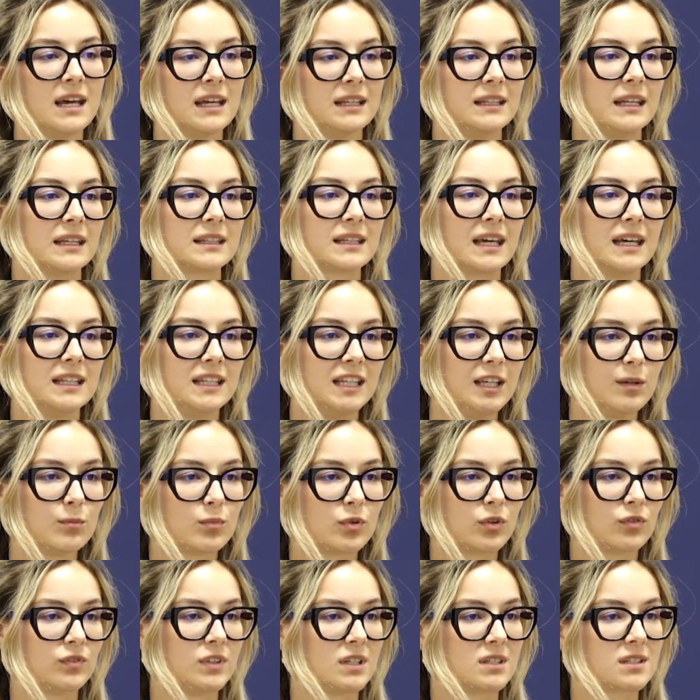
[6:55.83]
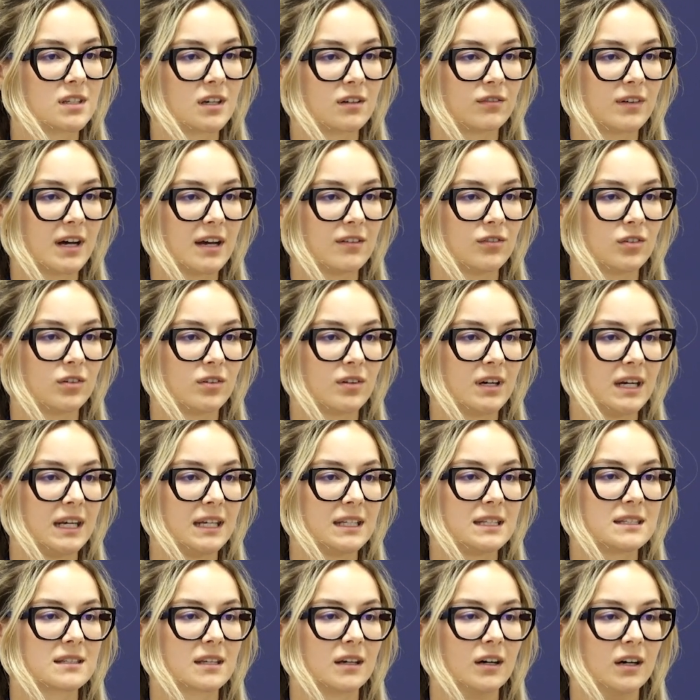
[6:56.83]
that can improve the survival
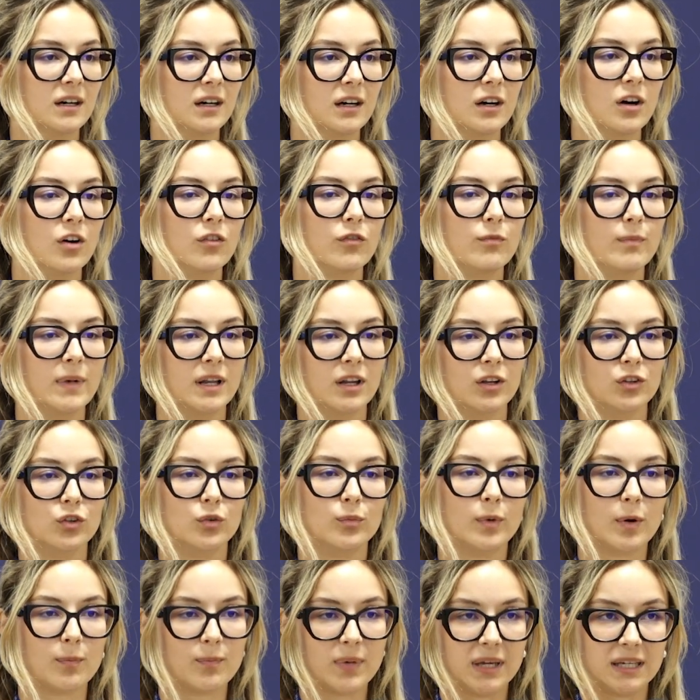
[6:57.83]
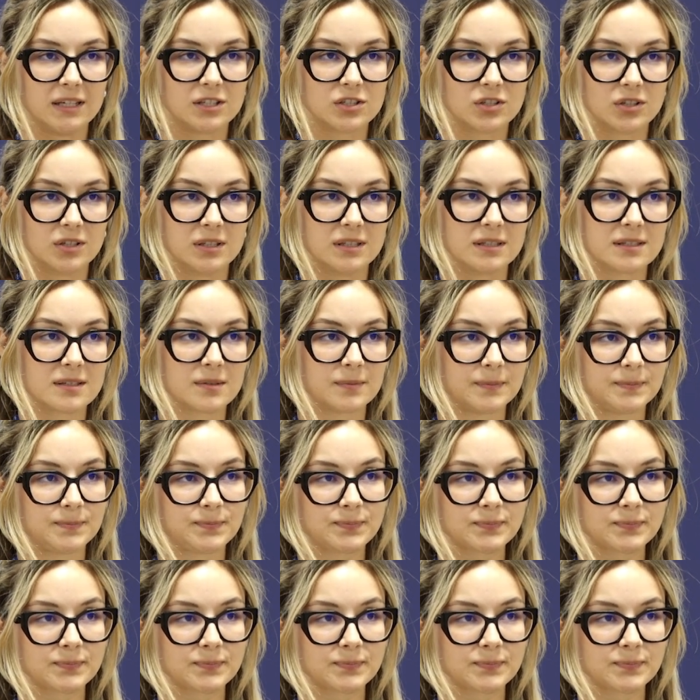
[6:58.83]
rates of melanoma patients.